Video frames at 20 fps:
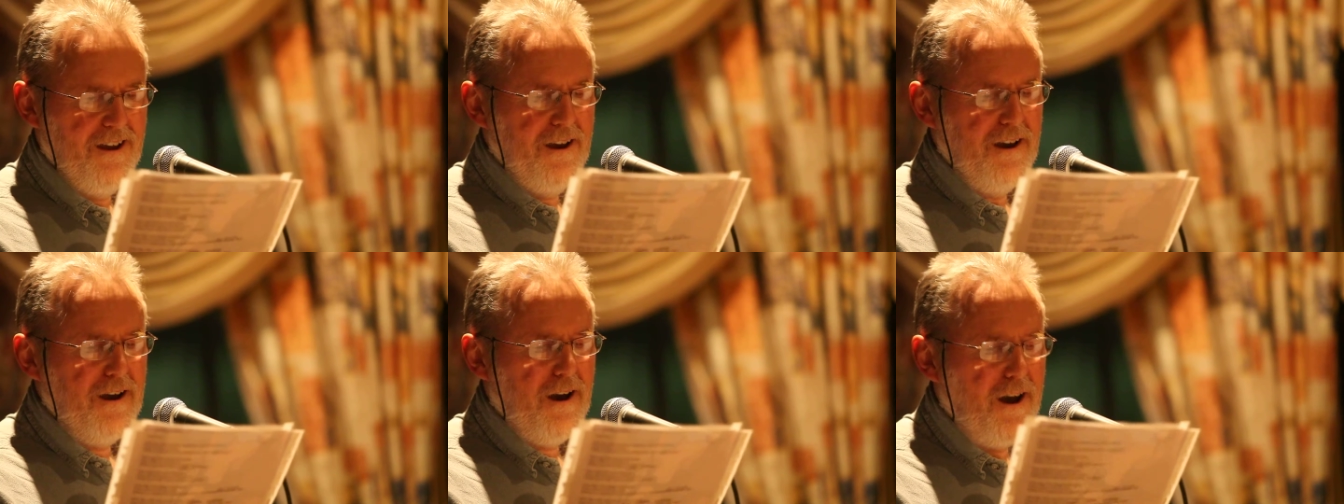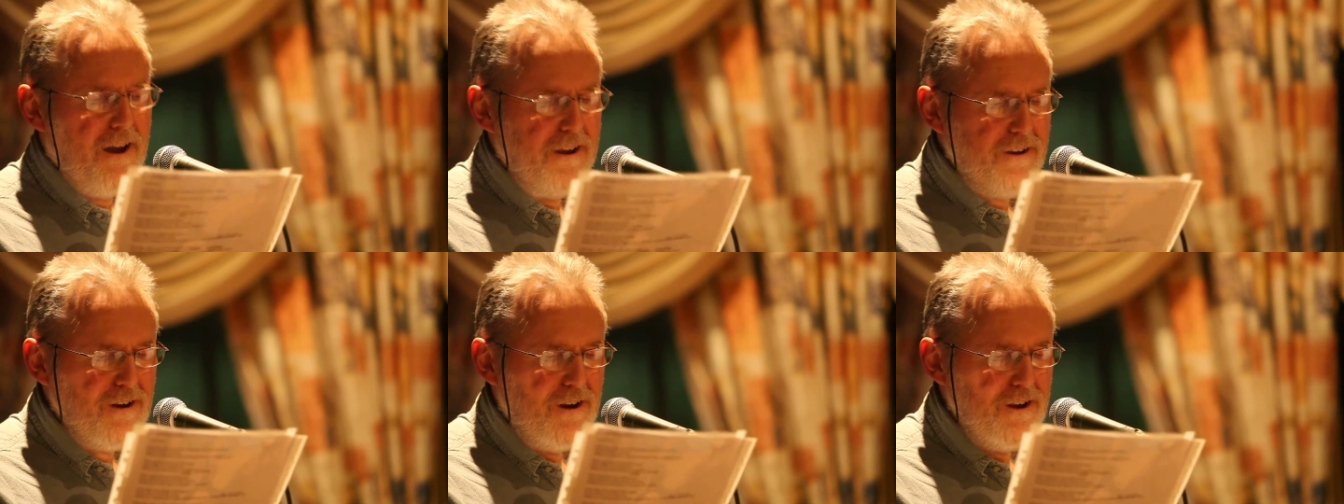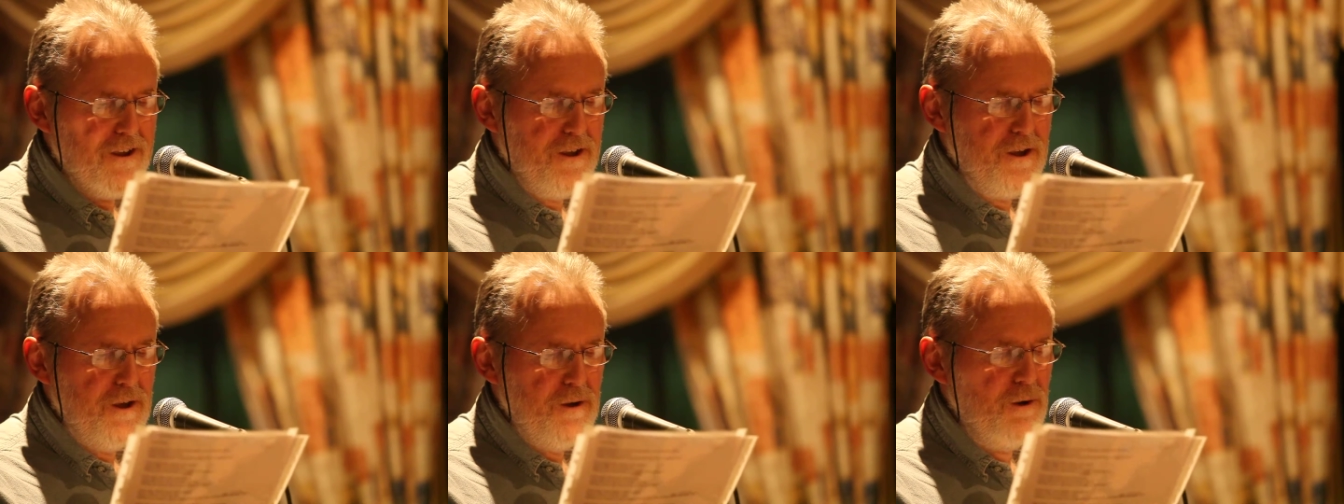I got
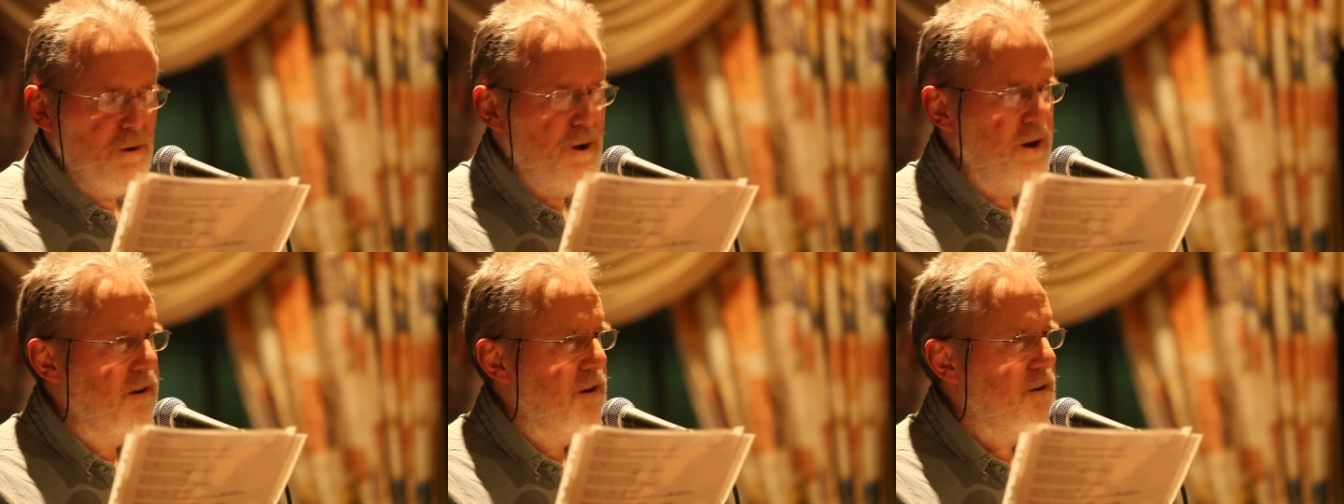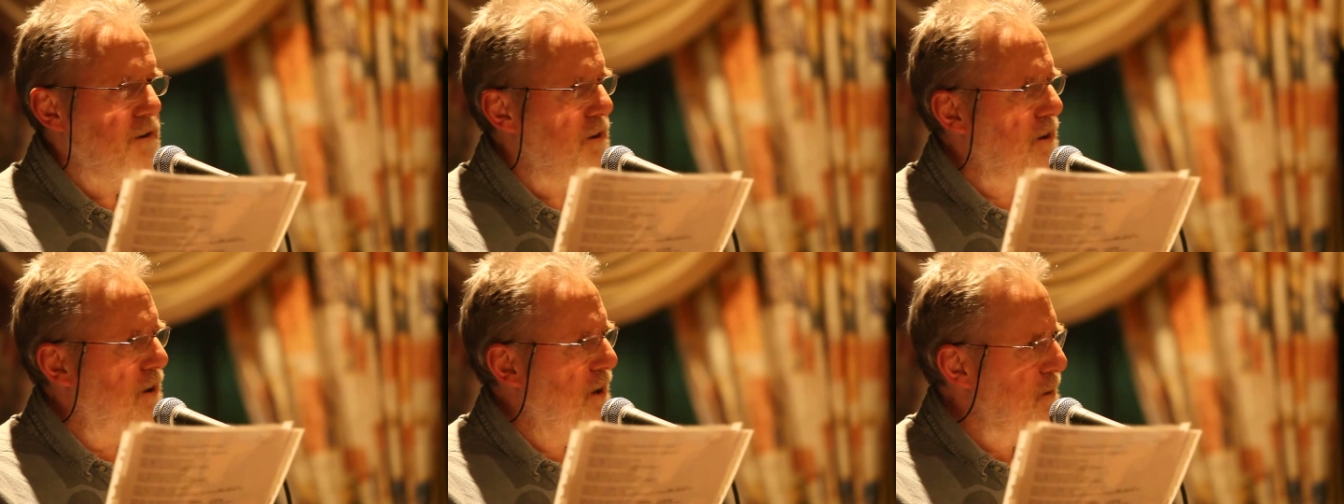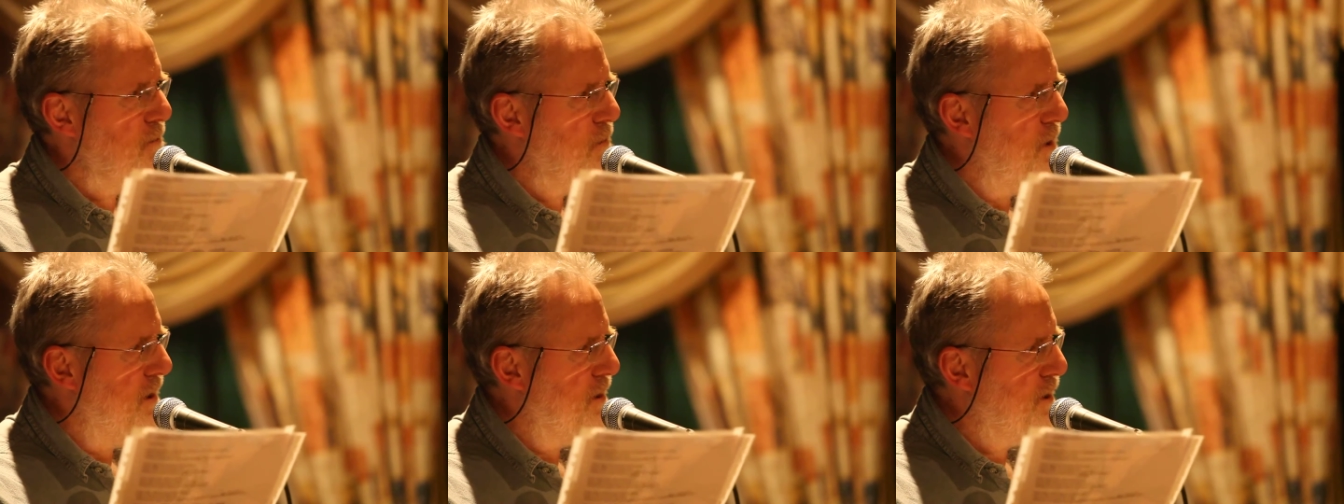you to
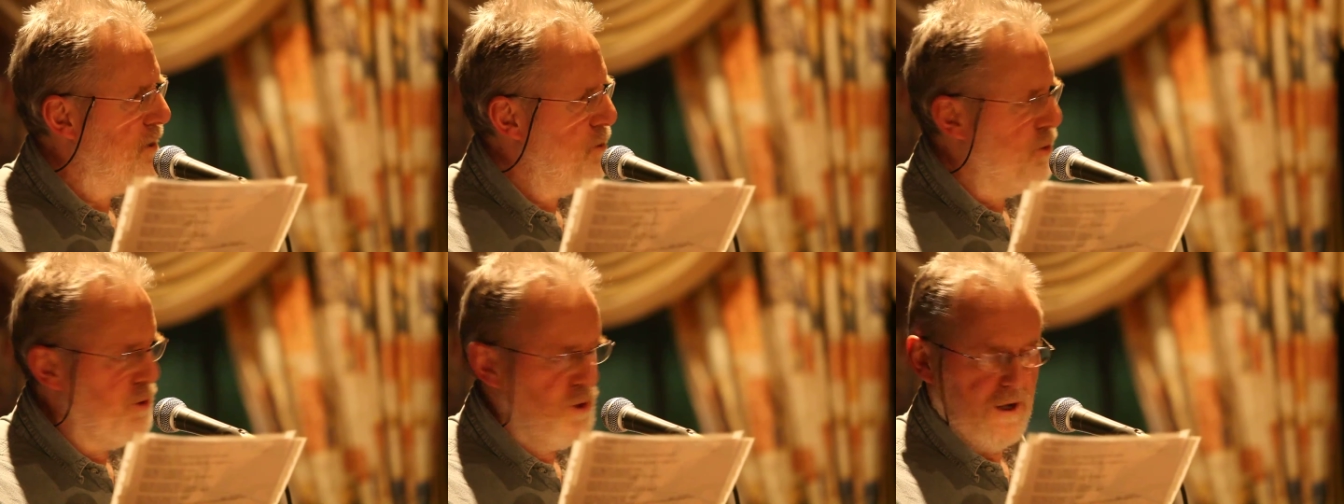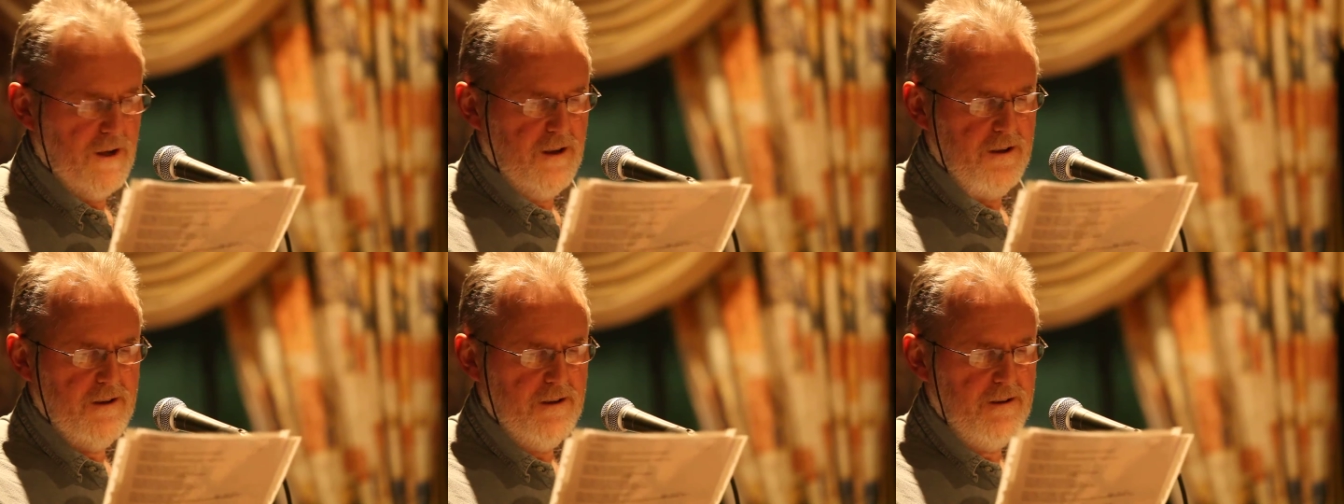keep me cool.